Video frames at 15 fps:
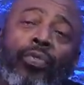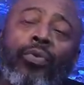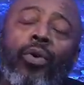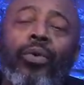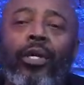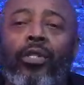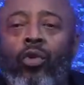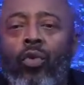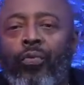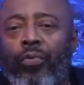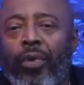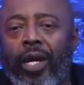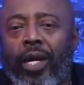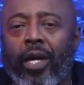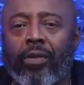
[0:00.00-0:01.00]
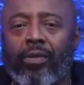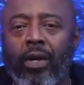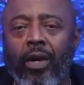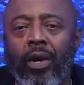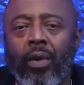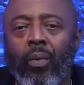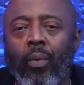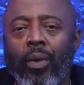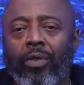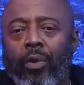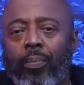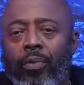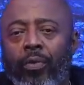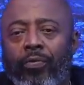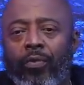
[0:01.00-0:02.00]
throwing in two free gifts with the
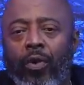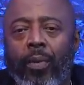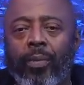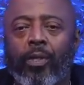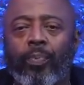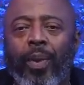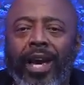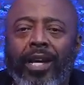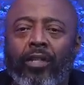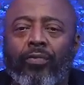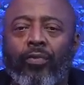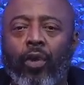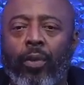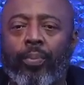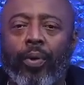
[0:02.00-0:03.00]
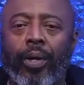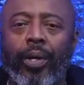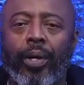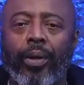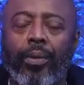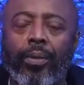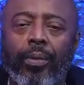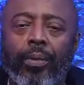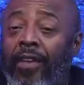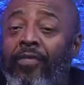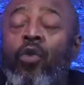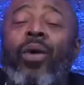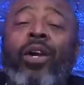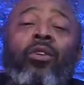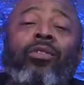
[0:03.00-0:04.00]
Performance Package 4.0. If
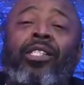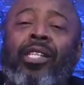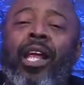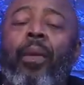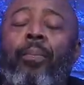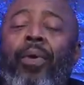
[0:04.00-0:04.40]
you want to use the same